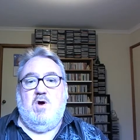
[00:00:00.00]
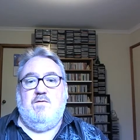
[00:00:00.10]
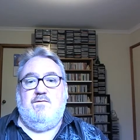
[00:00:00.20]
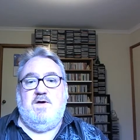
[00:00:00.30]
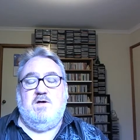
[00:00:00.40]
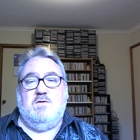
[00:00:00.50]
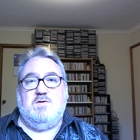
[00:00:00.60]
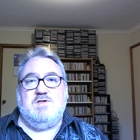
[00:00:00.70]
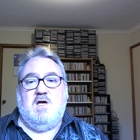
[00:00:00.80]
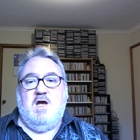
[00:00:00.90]
own
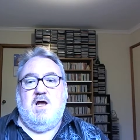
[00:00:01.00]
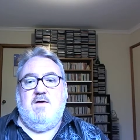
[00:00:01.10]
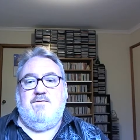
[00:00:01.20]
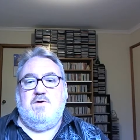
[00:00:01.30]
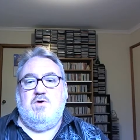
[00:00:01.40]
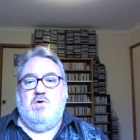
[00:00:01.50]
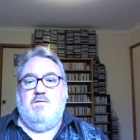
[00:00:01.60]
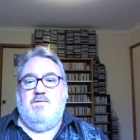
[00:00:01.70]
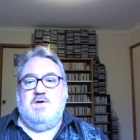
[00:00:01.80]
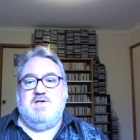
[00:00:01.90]
fields if the
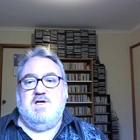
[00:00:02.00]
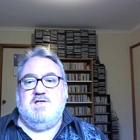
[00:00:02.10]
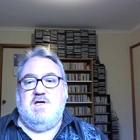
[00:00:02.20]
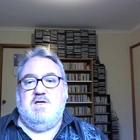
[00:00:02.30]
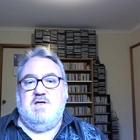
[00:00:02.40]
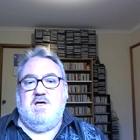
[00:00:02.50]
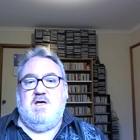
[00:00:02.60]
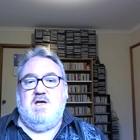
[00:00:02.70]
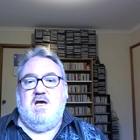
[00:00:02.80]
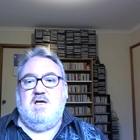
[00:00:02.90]
universe is
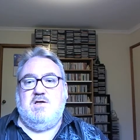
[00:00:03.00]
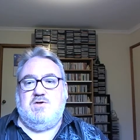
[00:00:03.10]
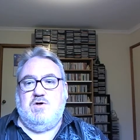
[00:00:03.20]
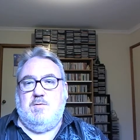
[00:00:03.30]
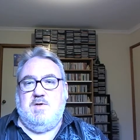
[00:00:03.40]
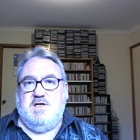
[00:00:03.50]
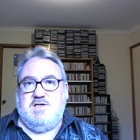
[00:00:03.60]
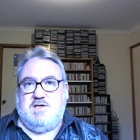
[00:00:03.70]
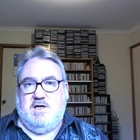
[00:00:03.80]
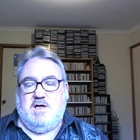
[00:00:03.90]
indeed
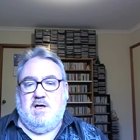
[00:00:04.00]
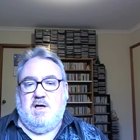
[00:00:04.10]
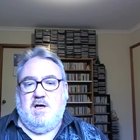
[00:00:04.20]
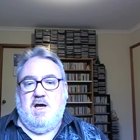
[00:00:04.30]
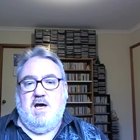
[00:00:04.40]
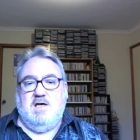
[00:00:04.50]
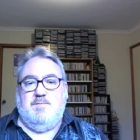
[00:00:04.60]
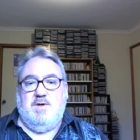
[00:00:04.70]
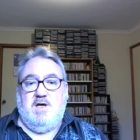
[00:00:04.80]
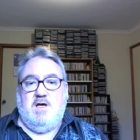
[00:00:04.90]
indeterministic and
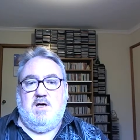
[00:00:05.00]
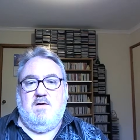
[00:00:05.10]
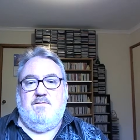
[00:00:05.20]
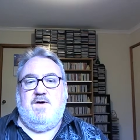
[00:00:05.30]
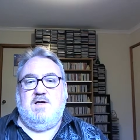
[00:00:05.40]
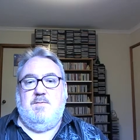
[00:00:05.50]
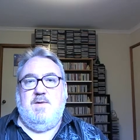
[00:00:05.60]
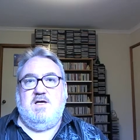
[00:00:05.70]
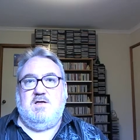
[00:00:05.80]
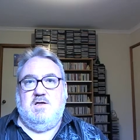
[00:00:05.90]
being
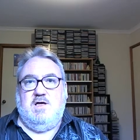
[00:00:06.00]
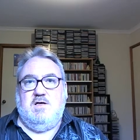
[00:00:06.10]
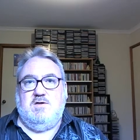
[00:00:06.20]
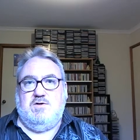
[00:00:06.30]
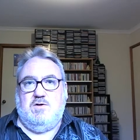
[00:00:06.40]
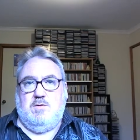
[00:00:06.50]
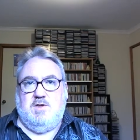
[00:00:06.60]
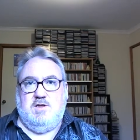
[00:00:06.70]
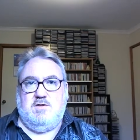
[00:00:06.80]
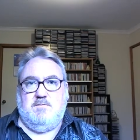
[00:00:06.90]
fundamentally
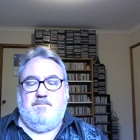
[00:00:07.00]
indeterminate.